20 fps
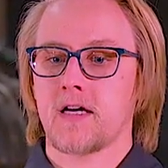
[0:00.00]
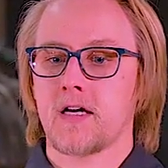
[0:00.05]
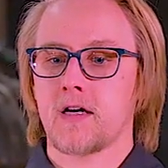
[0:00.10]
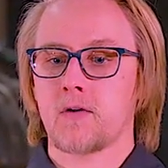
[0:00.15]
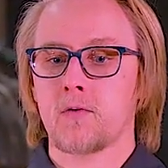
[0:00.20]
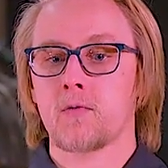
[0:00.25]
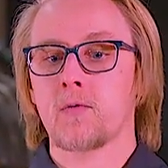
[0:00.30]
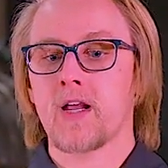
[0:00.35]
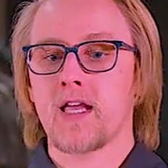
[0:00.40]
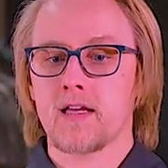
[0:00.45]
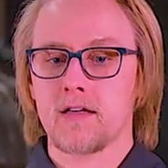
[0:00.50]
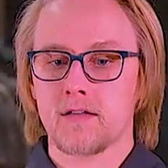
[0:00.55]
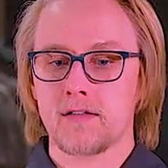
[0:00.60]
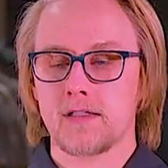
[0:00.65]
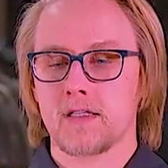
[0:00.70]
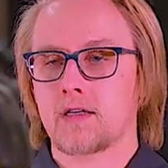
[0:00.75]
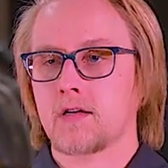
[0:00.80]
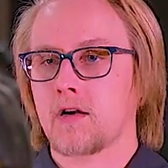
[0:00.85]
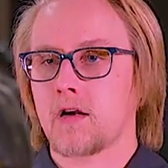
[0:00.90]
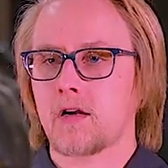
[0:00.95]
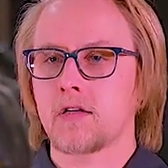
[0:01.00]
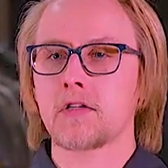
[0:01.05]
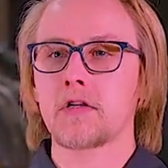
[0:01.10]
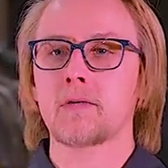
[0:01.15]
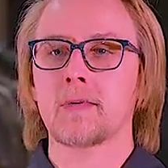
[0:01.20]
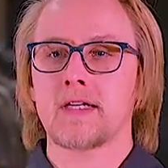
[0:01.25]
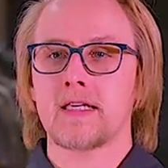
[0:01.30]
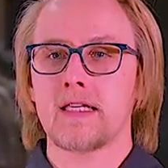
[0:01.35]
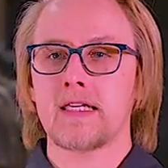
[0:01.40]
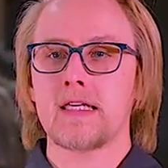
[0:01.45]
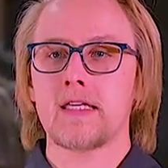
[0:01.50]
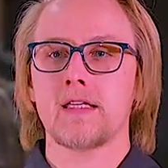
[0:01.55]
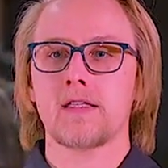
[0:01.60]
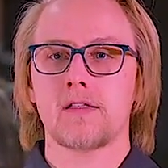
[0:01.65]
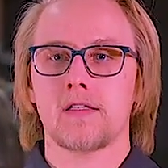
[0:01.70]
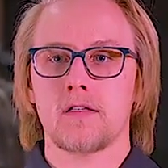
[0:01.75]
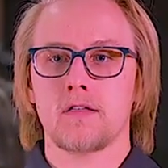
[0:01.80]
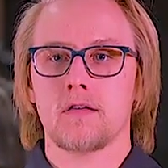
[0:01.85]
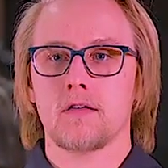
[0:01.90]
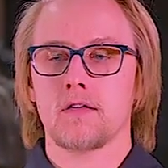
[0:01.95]
rails and are a little bit
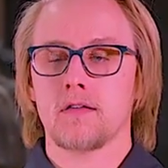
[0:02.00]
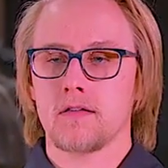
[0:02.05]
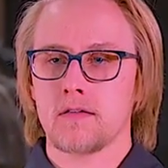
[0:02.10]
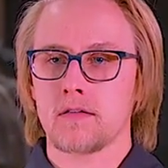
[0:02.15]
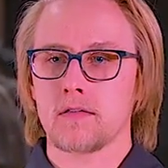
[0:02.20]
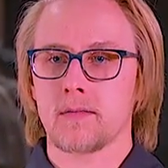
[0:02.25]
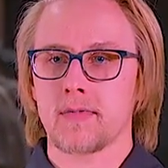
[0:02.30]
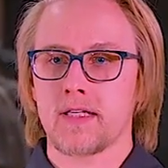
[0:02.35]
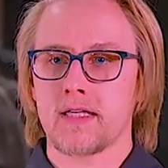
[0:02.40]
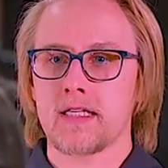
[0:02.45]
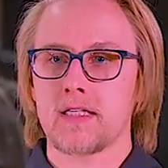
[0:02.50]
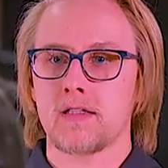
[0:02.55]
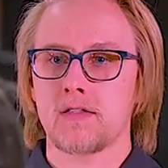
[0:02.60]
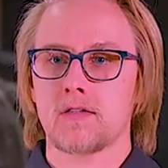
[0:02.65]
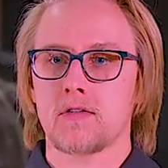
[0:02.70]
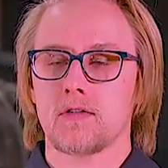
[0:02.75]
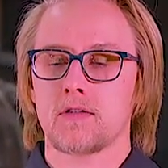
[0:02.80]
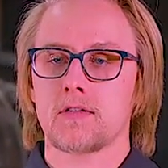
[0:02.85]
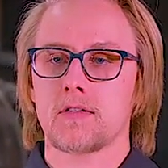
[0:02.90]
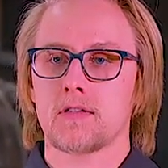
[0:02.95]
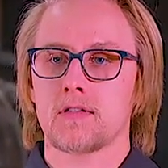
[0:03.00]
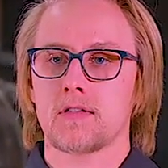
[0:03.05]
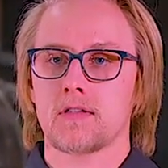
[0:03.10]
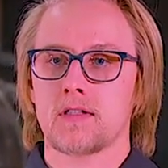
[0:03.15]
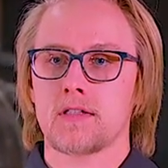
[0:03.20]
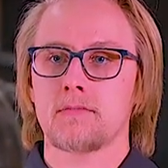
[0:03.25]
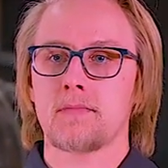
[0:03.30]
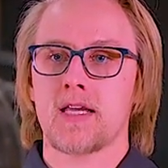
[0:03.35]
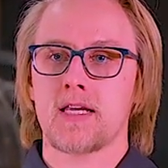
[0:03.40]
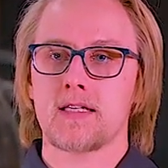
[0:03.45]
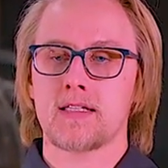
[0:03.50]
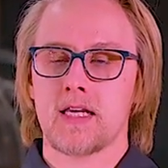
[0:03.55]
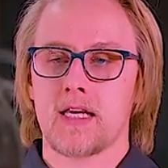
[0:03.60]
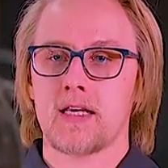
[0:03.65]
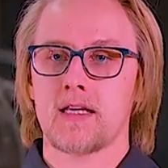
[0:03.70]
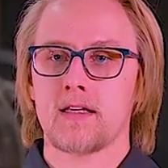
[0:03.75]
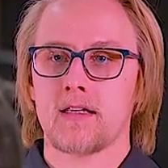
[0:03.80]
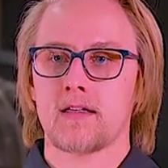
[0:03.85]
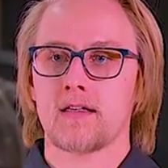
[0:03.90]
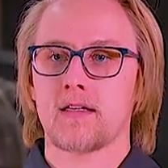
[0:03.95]
easier to
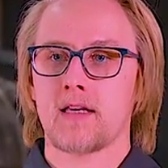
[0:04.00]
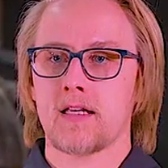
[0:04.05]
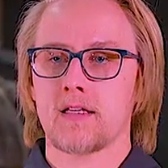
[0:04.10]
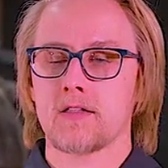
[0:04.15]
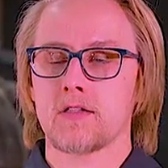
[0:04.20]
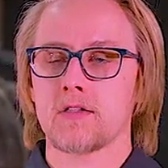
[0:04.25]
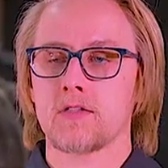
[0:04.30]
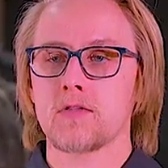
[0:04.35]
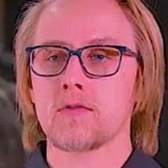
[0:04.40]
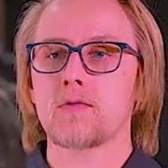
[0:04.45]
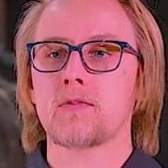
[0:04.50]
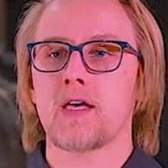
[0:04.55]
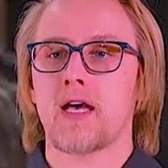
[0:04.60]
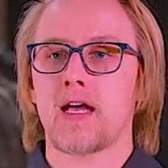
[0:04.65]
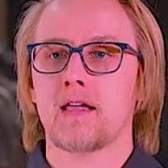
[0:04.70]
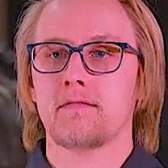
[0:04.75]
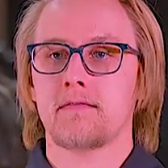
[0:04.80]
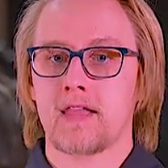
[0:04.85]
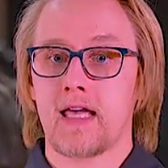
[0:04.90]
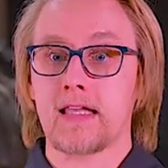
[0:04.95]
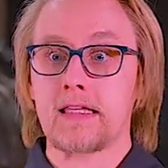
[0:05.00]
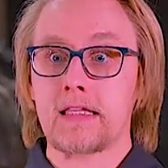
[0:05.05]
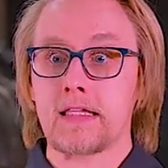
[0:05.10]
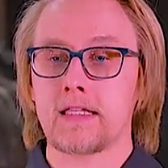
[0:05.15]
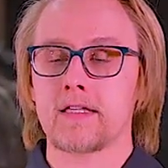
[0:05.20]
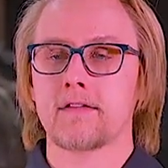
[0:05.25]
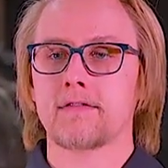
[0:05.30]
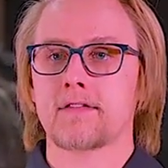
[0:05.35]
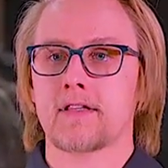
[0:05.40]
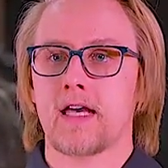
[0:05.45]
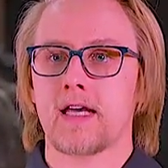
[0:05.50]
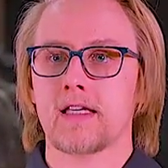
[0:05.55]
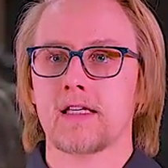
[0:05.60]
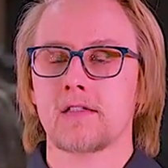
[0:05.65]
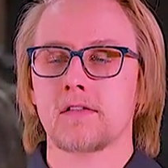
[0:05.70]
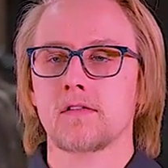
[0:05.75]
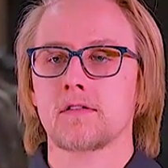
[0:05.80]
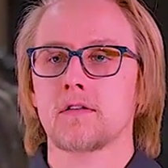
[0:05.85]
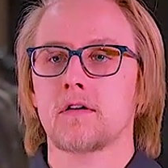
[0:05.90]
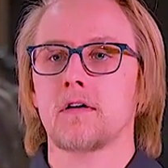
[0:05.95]
maintain and to do that lift, that
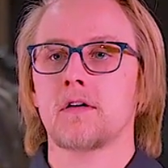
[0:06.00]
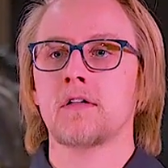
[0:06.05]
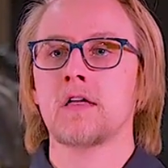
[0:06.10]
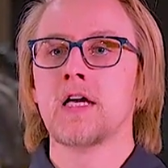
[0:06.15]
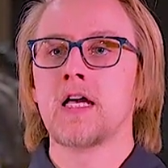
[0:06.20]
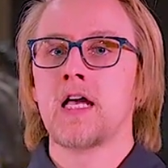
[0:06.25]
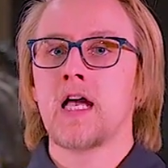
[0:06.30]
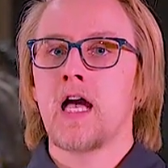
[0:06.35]
install.